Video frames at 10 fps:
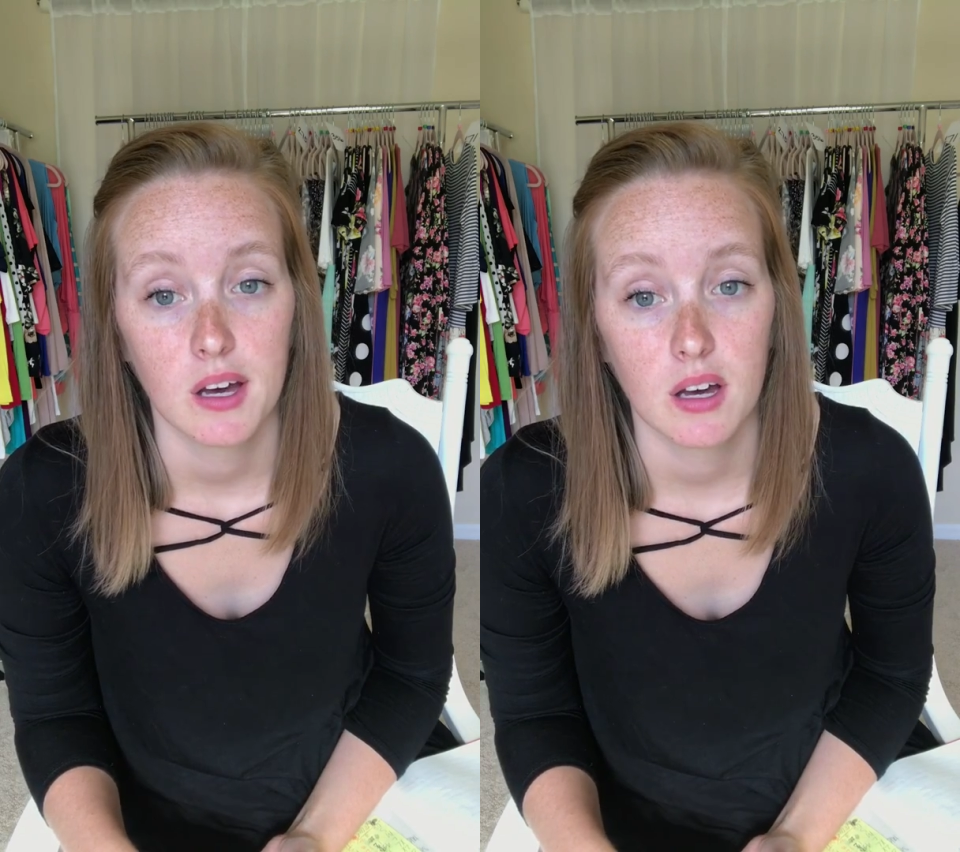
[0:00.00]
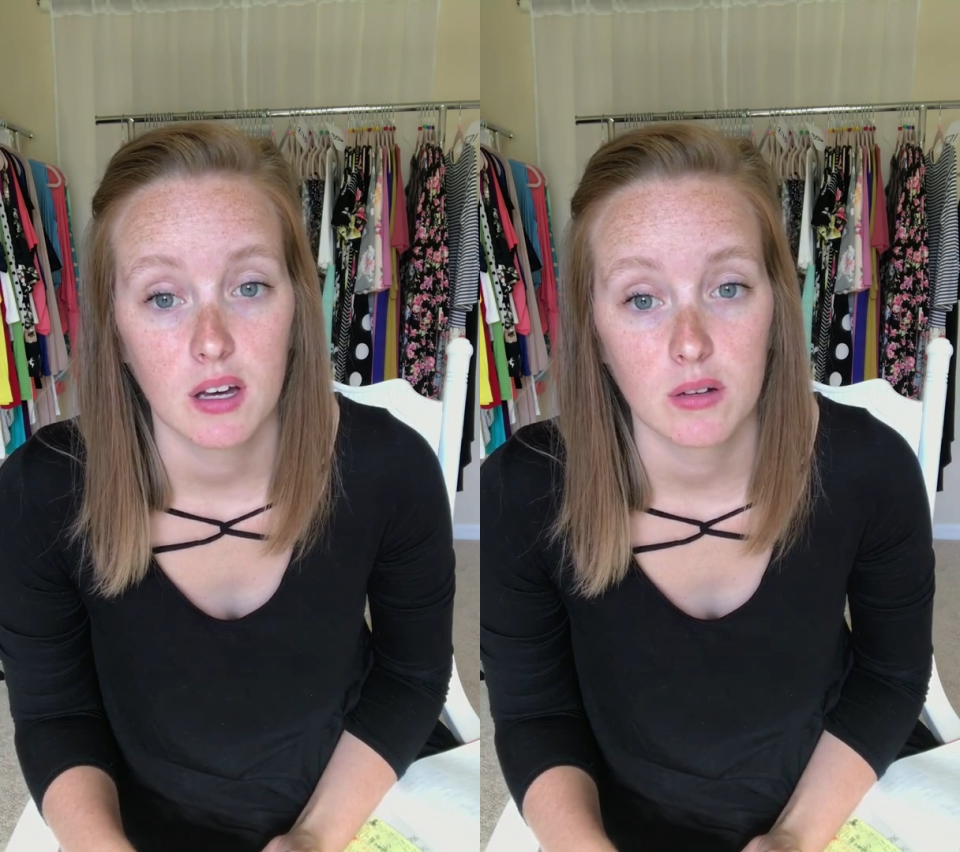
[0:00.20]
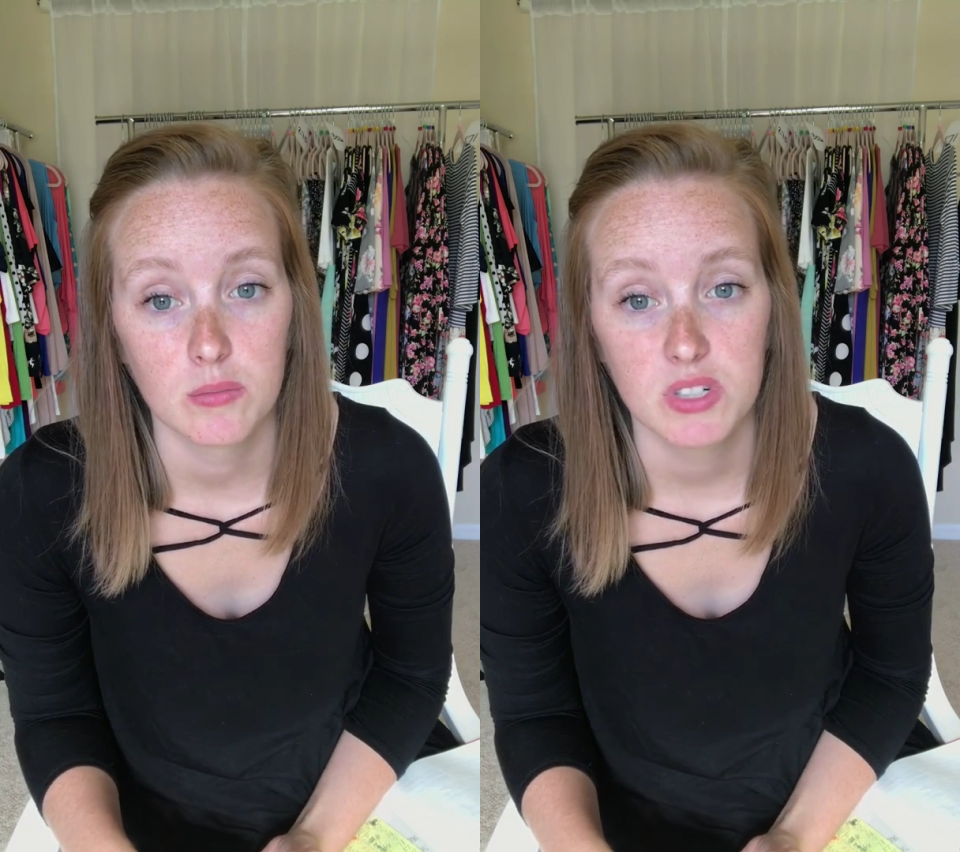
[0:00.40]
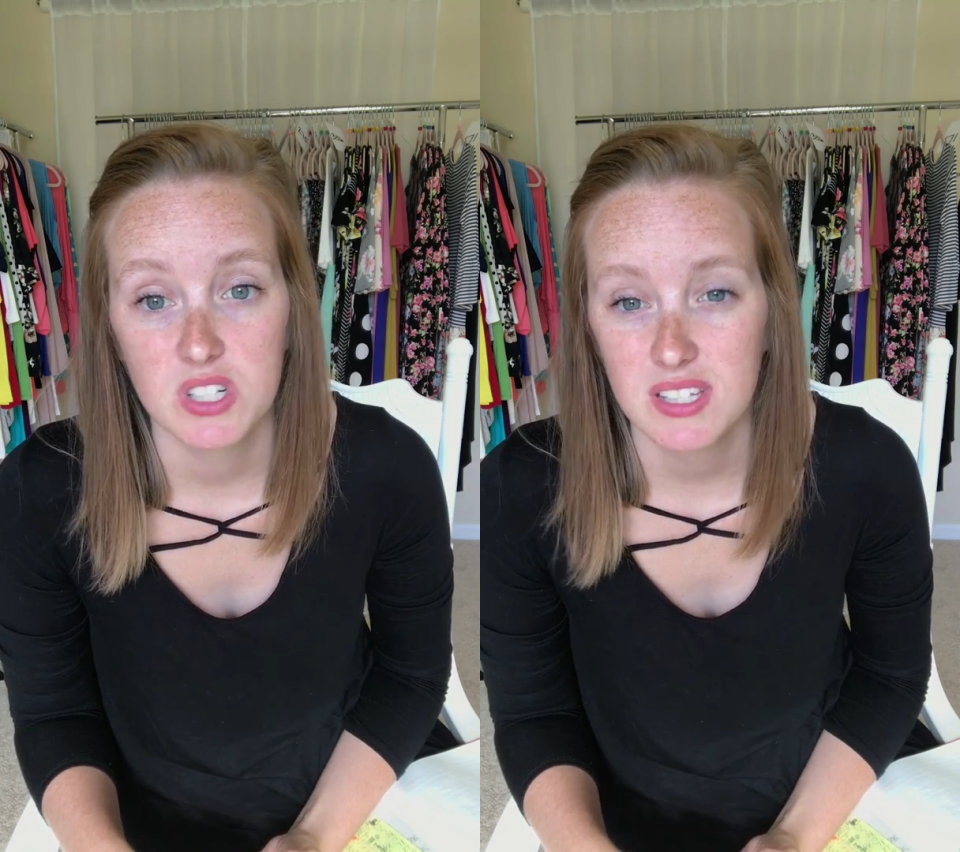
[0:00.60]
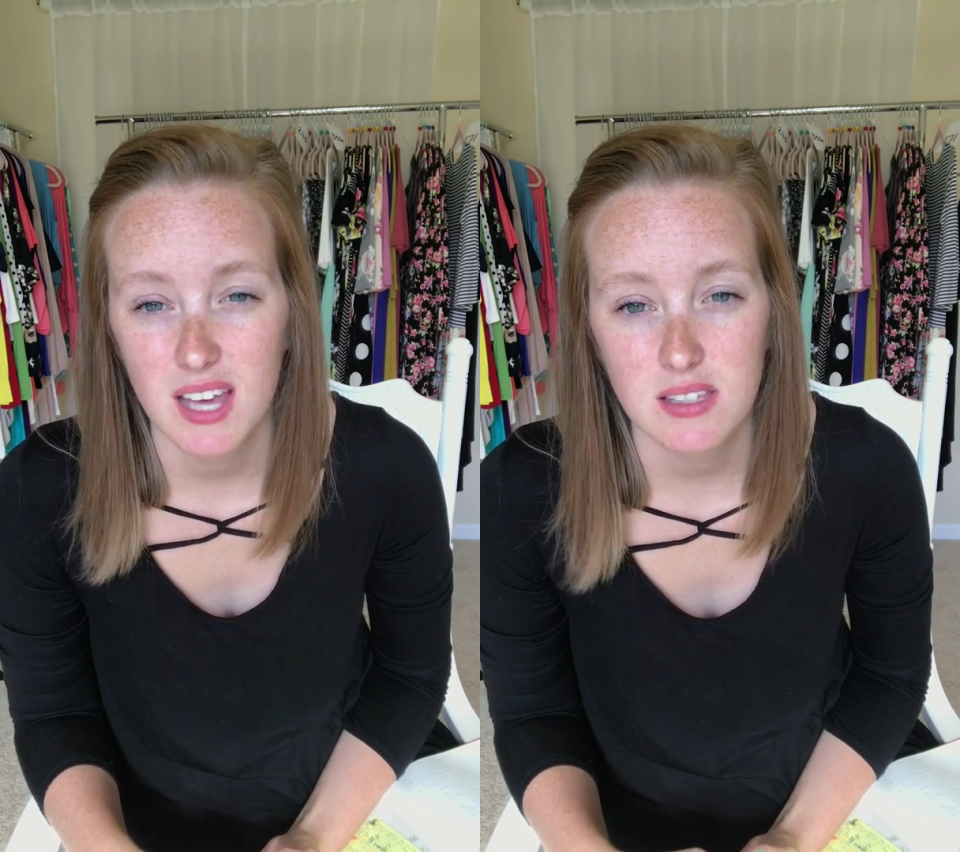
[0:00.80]
But
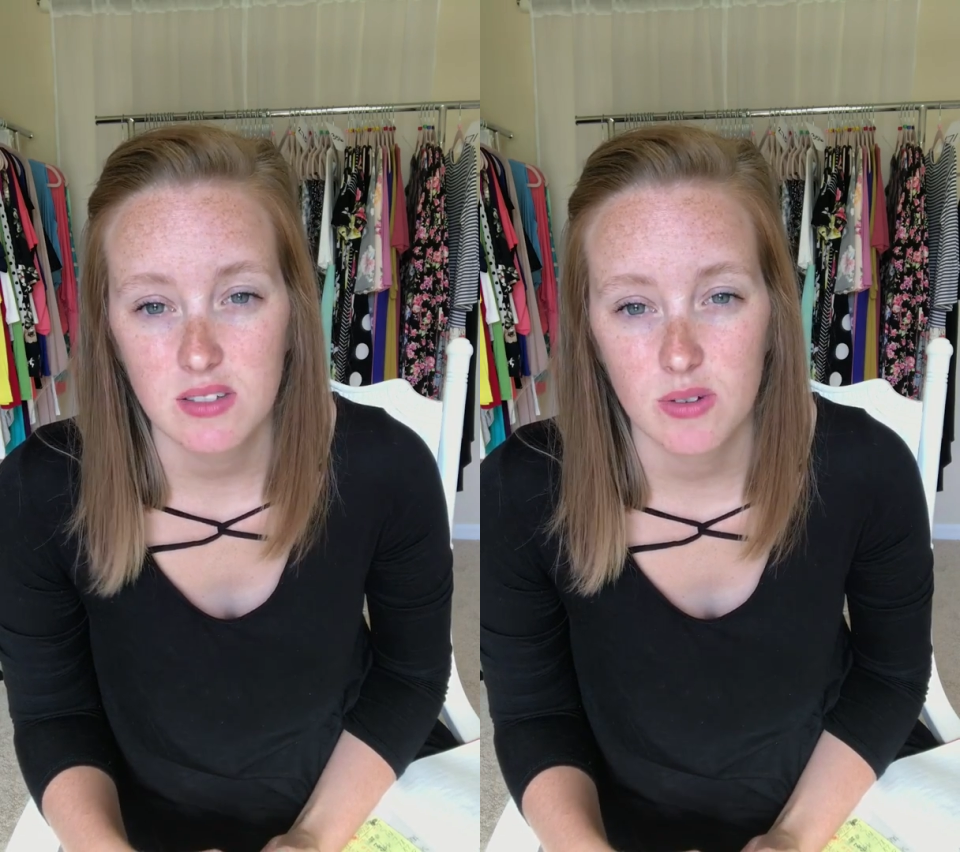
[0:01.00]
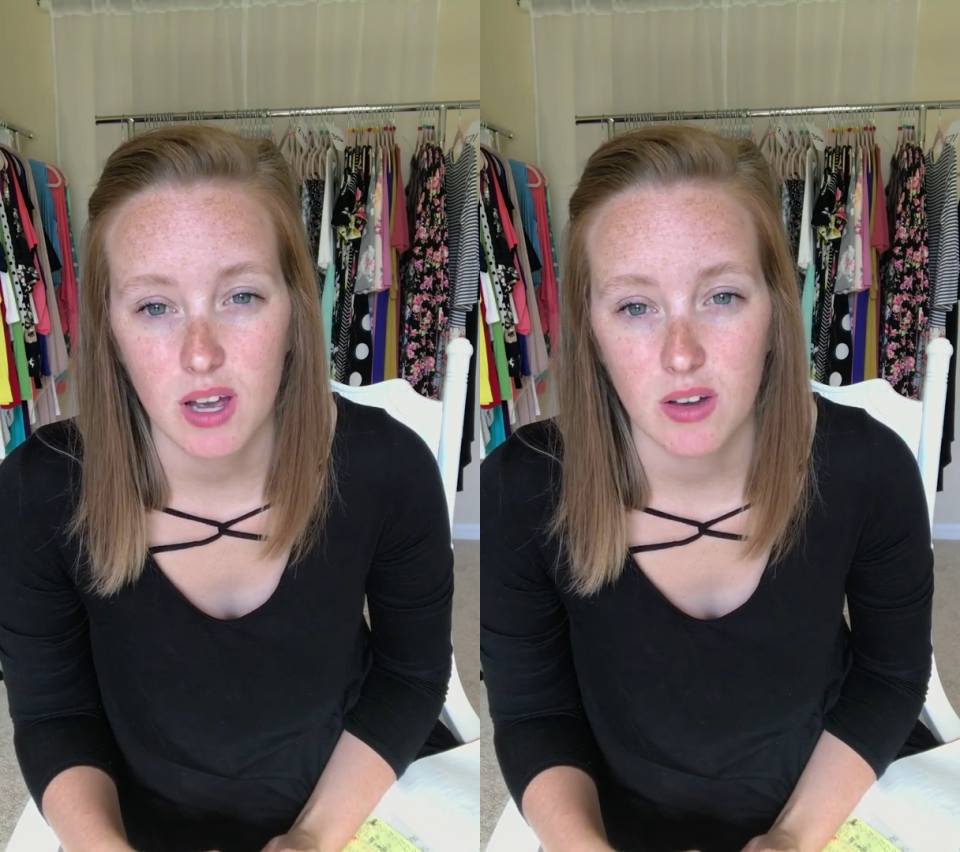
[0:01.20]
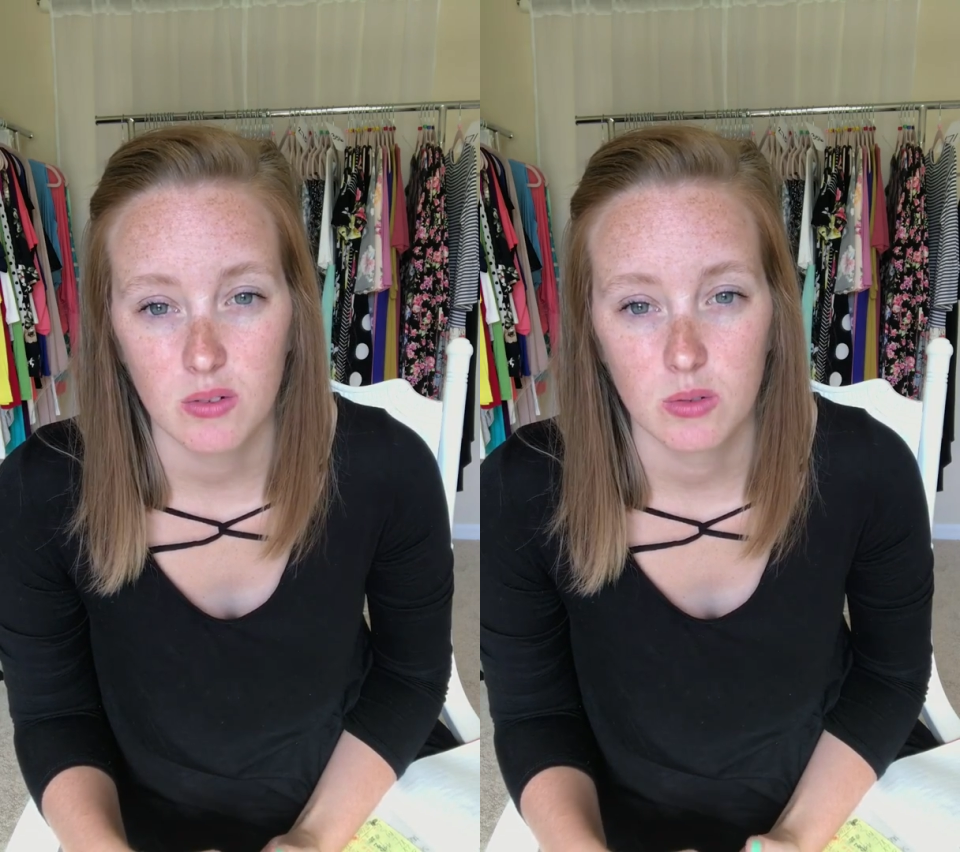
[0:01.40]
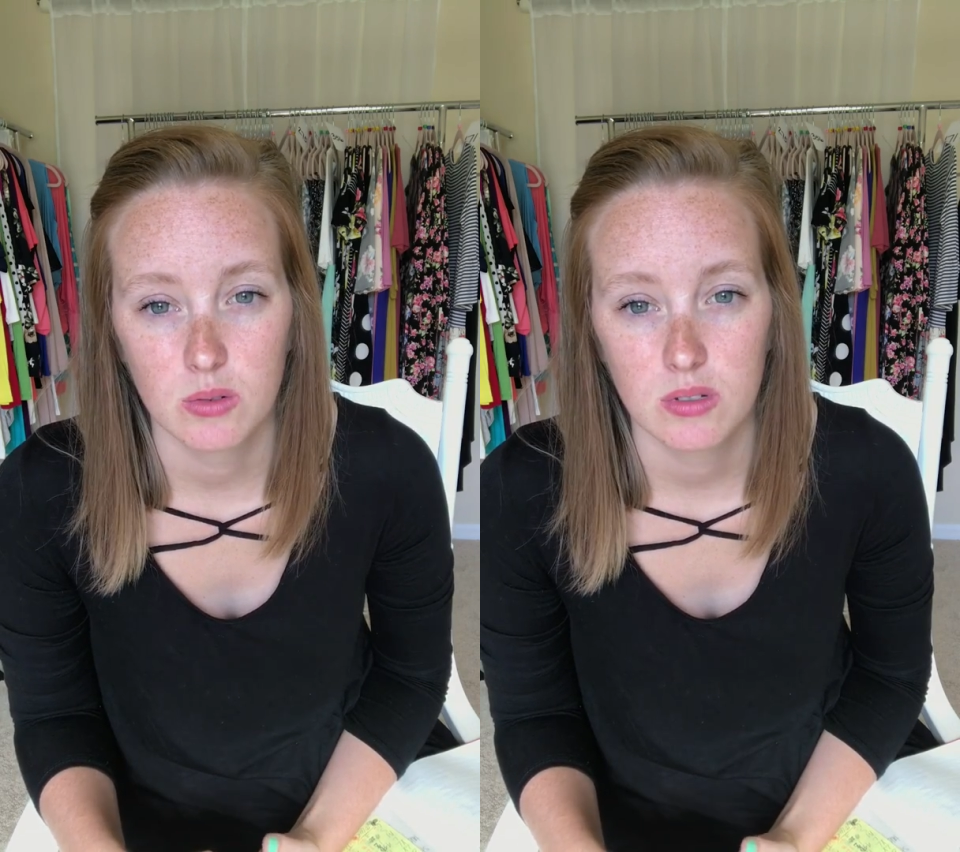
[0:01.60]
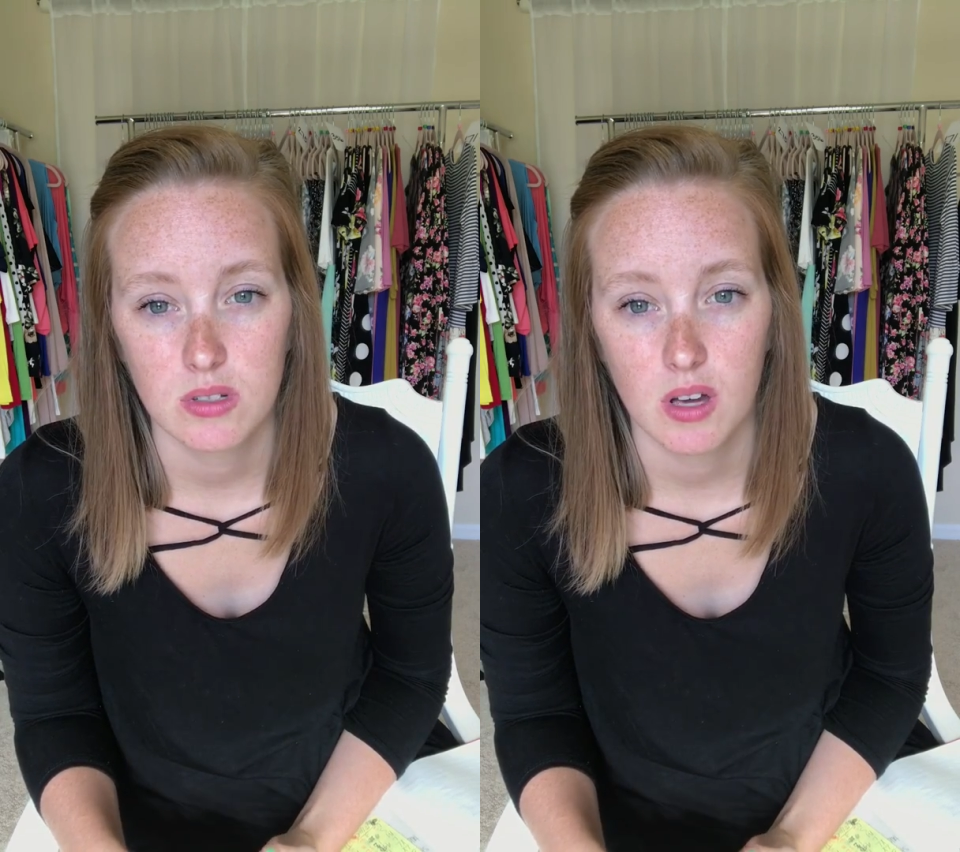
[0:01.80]
just ask
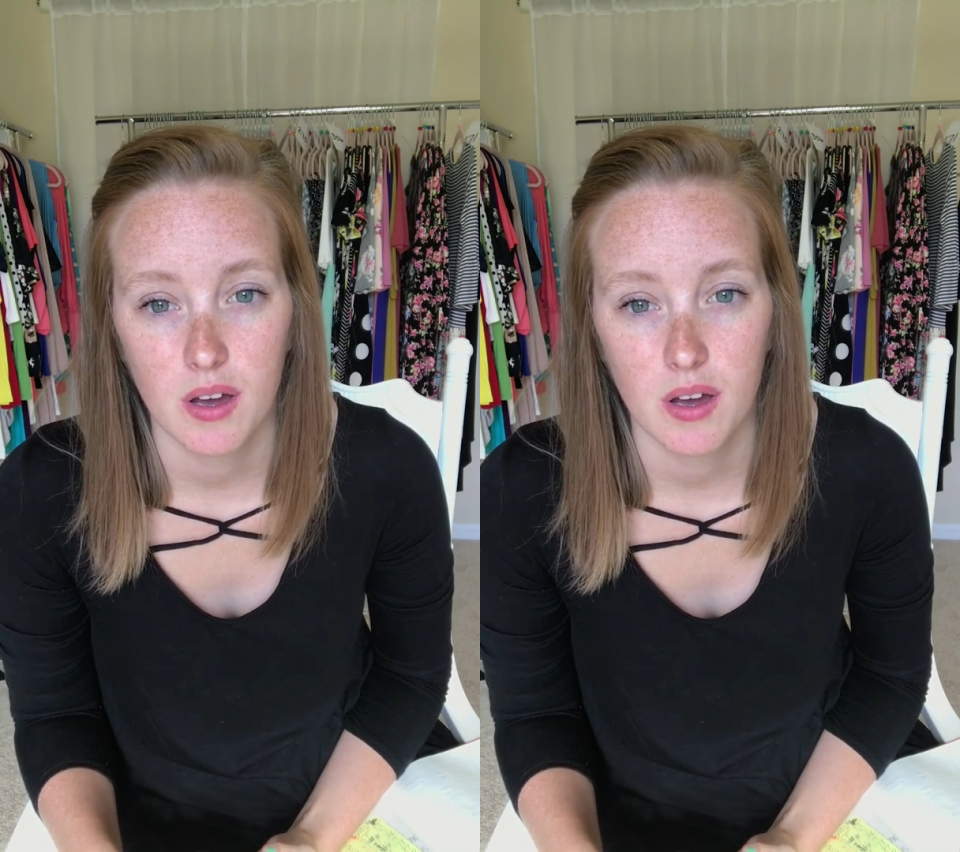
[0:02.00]
around.